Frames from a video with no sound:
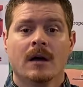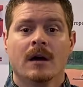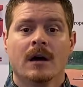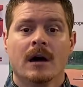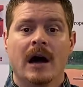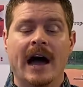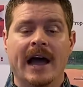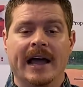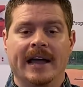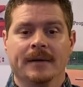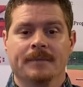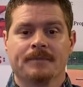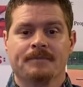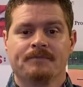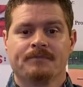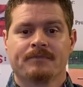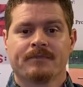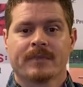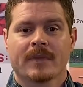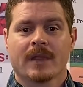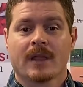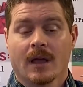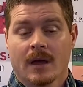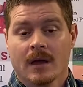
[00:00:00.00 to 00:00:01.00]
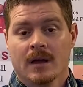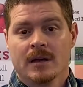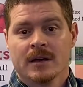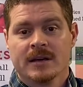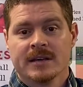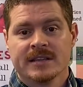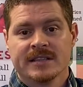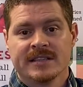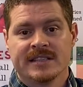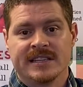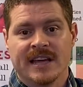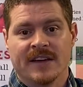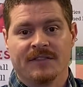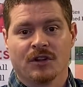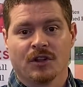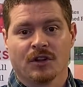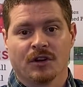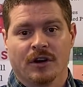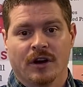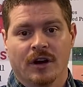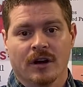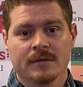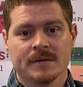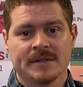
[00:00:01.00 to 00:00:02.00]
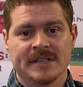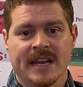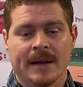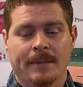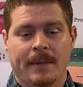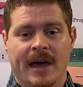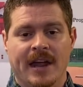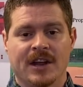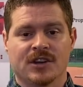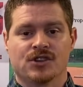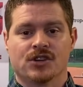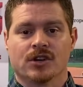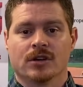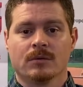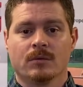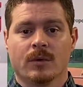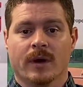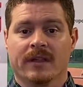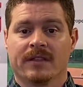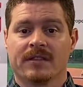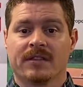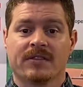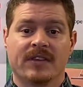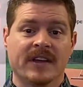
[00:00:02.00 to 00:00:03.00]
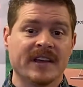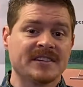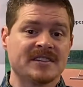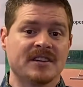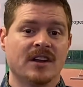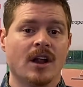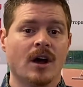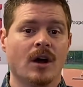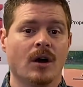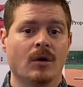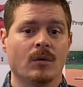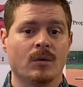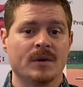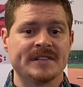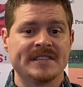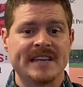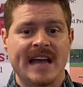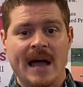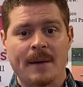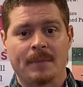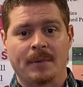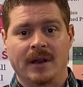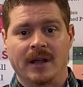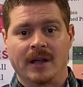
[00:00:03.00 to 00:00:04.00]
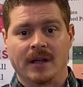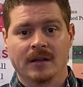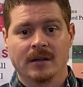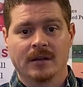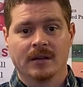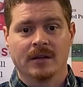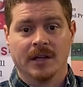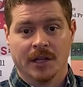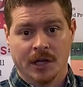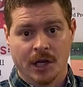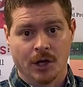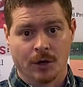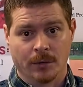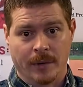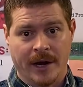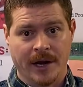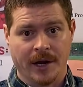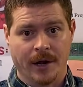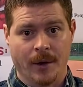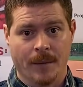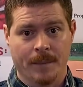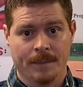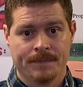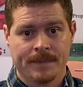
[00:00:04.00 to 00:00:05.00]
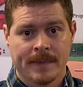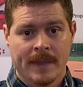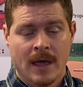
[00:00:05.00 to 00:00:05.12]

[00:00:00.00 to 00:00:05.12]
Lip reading: Hi, David Miller here, City Manager, with things to know what's happening in El Dorado.